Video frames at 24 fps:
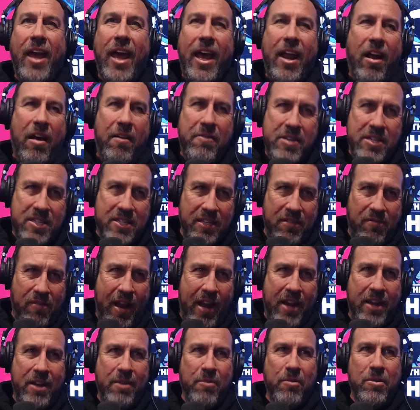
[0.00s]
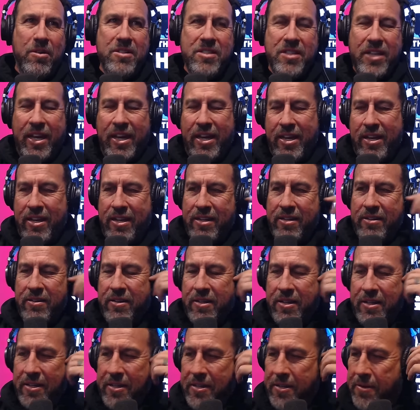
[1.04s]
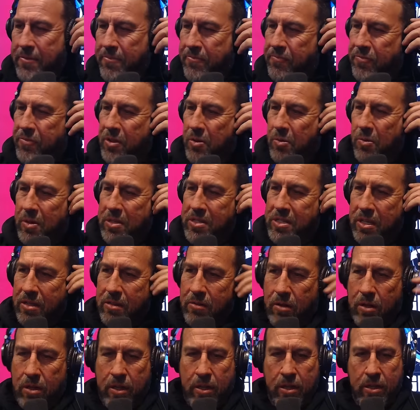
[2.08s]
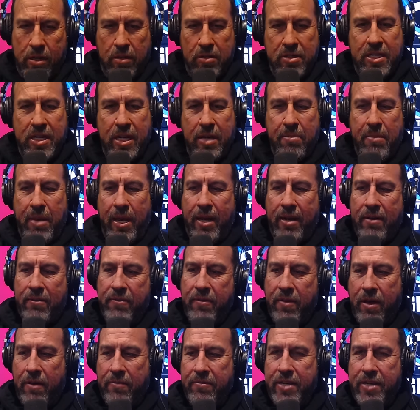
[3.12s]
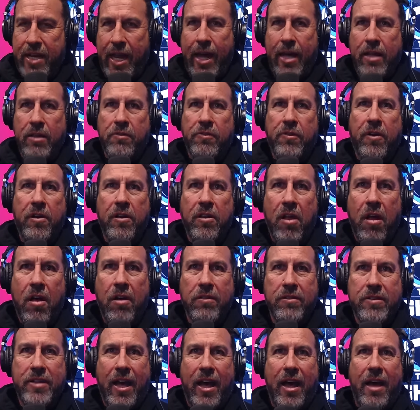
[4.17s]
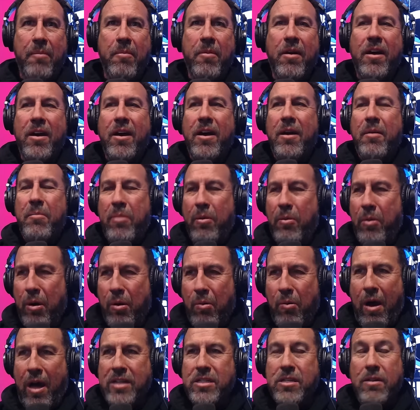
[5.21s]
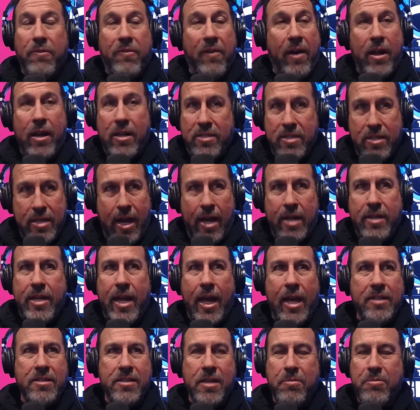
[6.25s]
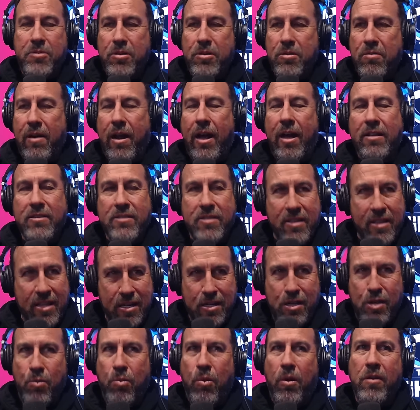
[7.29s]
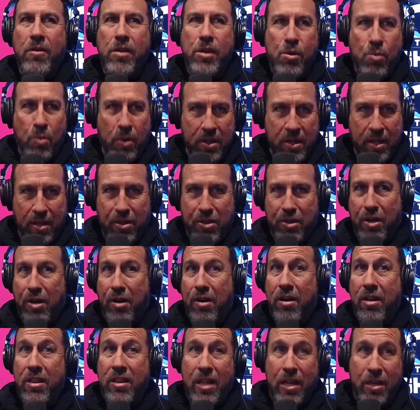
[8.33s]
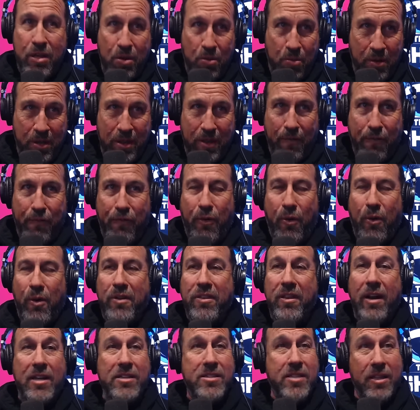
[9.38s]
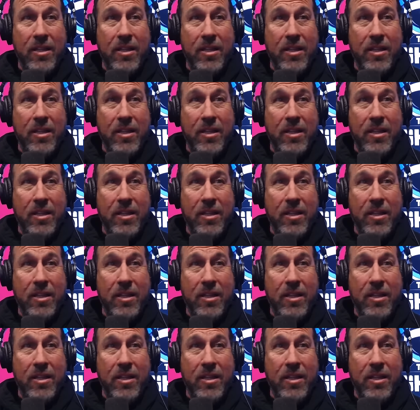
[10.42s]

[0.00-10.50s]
and obviously Randy was a uh, was a you know teammate of, of Dan's for a long yeah. time. But we were watching the fight. And I said, "Yeah, Dan's up two rounds, and then you want you win the third, and then you win the fourth." And I